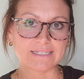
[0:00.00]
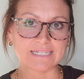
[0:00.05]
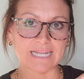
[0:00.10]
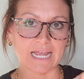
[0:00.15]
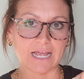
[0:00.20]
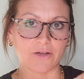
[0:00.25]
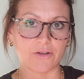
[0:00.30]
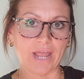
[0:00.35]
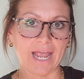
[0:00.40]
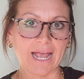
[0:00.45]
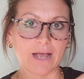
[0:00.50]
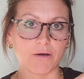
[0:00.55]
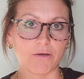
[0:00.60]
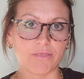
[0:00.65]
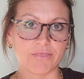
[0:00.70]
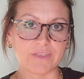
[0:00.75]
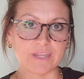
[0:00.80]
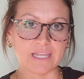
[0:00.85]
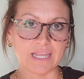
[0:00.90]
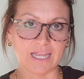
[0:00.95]
down how
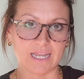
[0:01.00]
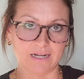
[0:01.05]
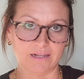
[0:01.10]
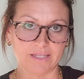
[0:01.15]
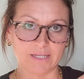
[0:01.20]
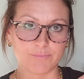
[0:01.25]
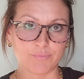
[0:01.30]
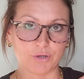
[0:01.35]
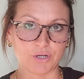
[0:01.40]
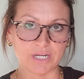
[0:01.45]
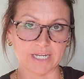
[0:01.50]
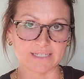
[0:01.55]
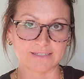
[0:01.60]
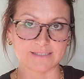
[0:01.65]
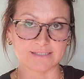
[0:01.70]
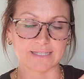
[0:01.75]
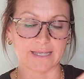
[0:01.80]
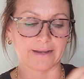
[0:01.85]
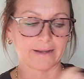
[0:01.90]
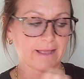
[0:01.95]
the Henle book is
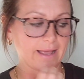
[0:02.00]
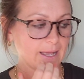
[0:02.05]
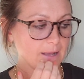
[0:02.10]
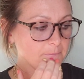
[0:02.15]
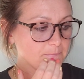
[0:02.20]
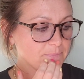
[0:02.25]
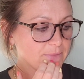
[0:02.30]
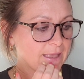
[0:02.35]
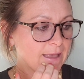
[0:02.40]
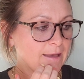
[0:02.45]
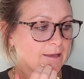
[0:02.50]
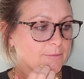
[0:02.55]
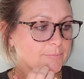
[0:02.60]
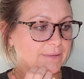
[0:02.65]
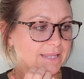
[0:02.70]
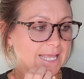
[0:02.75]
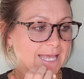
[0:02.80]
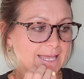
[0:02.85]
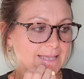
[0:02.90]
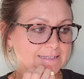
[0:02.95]
set up,
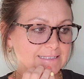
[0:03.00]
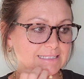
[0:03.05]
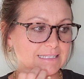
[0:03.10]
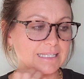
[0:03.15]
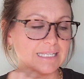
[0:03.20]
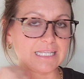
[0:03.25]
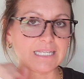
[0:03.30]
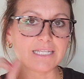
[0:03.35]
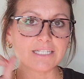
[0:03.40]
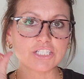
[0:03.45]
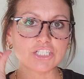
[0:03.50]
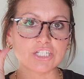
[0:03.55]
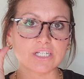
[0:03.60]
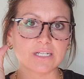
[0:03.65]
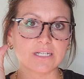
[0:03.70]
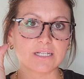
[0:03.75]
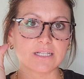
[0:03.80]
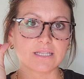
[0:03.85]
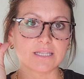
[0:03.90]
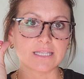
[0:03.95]
because each
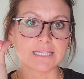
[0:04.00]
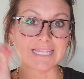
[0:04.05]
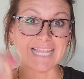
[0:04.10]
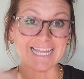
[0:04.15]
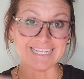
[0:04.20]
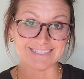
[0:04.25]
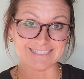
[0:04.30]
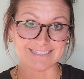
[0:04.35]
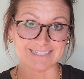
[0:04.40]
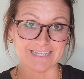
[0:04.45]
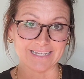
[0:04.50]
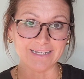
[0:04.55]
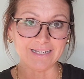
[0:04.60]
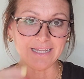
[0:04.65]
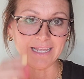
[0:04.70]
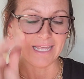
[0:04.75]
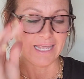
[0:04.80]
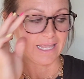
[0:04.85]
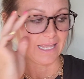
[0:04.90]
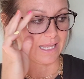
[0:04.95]

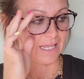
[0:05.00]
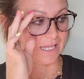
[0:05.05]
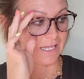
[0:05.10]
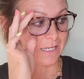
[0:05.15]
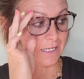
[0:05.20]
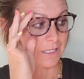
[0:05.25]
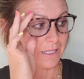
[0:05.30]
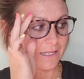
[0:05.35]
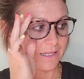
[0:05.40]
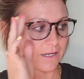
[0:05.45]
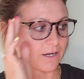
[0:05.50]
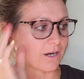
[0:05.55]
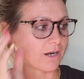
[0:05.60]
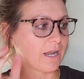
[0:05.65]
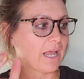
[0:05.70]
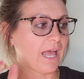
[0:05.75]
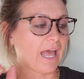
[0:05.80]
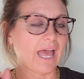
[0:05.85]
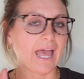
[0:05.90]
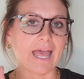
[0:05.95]
lesson in here
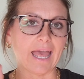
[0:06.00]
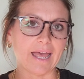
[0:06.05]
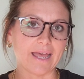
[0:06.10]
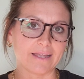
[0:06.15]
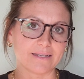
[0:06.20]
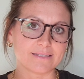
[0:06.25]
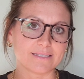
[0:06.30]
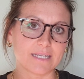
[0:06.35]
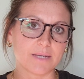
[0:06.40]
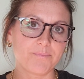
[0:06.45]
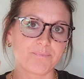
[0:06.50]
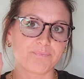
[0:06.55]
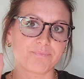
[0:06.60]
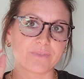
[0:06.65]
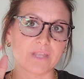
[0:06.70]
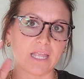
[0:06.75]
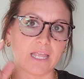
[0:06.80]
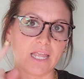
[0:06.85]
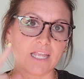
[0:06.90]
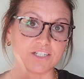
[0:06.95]
has
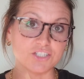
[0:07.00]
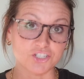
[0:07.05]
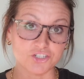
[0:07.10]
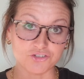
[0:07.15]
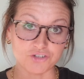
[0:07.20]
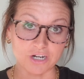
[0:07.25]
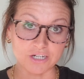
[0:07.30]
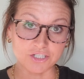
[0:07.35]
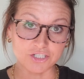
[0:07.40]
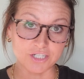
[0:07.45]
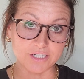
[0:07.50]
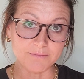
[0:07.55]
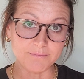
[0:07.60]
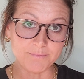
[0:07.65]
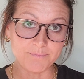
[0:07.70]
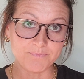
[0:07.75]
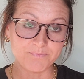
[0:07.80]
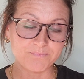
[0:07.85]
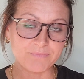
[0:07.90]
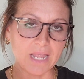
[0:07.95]
instruction,
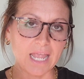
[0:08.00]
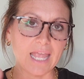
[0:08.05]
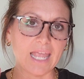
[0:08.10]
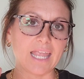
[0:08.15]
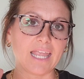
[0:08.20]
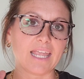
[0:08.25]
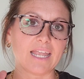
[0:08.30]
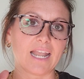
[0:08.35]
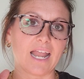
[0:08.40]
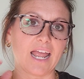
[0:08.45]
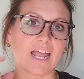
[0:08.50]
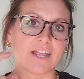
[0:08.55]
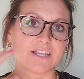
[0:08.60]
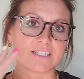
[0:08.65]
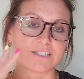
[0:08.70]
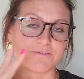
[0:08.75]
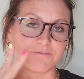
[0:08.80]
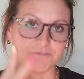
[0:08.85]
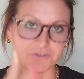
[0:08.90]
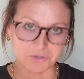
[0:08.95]
it
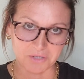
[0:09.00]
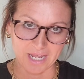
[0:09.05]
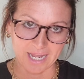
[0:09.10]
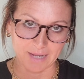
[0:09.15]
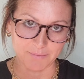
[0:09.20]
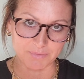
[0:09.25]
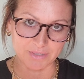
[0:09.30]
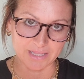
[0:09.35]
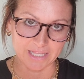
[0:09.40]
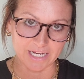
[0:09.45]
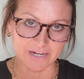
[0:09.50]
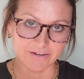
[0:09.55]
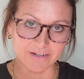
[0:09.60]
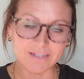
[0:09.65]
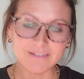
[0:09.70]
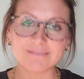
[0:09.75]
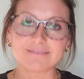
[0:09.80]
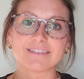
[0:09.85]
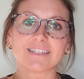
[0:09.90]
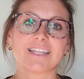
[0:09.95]
has
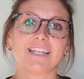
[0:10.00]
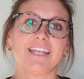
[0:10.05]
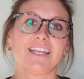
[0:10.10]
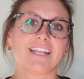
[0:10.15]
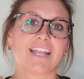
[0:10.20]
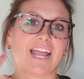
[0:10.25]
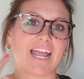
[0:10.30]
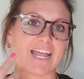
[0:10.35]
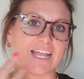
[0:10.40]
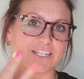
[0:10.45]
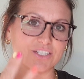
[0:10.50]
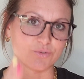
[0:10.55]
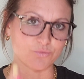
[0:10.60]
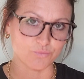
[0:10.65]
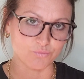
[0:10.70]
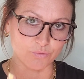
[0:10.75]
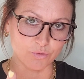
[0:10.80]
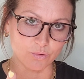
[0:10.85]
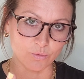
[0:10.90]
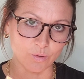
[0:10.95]
vocabulary, it has
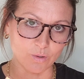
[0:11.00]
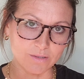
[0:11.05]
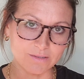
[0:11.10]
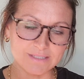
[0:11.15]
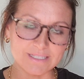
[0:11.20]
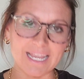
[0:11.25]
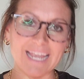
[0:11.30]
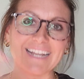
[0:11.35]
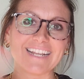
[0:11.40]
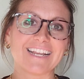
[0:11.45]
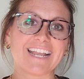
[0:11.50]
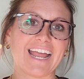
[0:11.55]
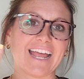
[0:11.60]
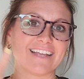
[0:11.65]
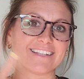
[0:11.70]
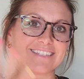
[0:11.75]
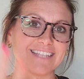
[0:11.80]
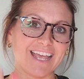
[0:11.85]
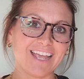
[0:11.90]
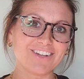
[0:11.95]
rules, and it
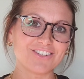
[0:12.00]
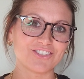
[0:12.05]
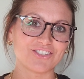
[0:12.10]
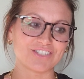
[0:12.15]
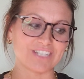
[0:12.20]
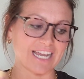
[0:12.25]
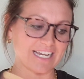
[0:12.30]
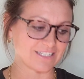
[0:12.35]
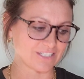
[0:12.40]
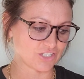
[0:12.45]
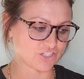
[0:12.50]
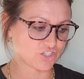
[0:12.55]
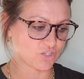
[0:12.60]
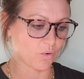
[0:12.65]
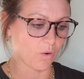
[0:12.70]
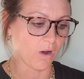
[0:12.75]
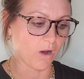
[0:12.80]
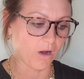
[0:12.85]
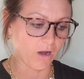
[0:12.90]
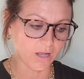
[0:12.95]
has exercises.
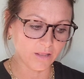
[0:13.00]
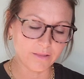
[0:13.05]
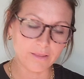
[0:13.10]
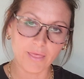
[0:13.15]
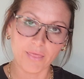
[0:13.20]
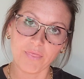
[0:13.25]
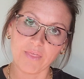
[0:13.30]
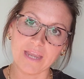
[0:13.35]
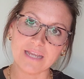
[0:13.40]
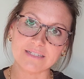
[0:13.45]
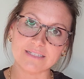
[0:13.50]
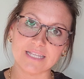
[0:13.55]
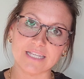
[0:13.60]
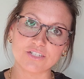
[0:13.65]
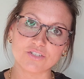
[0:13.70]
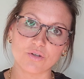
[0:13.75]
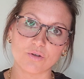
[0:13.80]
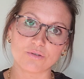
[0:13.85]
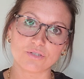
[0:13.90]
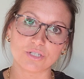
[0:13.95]
So all of the things they
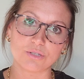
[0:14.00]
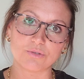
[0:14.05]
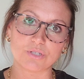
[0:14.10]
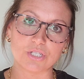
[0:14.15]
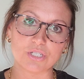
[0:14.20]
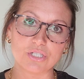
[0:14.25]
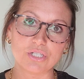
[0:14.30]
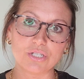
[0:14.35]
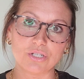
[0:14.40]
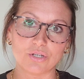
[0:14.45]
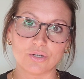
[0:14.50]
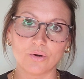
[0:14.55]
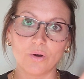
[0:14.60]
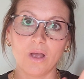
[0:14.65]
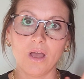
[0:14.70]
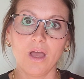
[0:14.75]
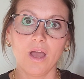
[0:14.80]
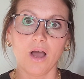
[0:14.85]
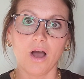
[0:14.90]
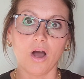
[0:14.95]
told you to do
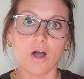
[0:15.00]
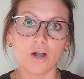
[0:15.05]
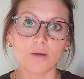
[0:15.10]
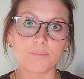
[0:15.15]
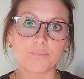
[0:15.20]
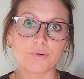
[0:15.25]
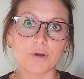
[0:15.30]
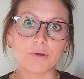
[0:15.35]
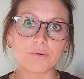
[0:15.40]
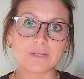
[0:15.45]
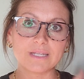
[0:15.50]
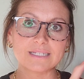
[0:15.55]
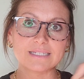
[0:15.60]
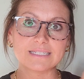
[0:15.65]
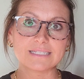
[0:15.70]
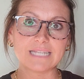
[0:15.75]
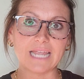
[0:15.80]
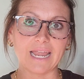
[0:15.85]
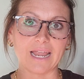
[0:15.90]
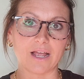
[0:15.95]
are broken
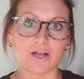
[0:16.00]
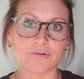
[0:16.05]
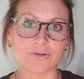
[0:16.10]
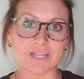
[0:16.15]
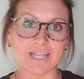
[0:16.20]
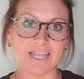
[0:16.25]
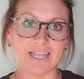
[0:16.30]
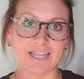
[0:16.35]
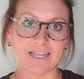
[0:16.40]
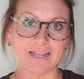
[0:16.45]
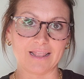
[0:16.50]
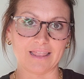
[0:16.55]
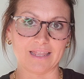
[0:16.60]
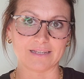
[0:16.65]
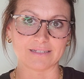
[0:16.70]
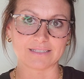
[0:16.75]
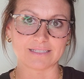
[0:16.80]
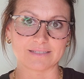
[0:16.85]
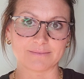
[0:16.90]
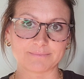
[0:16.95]
down in
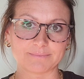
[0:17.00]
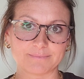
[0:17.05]
this.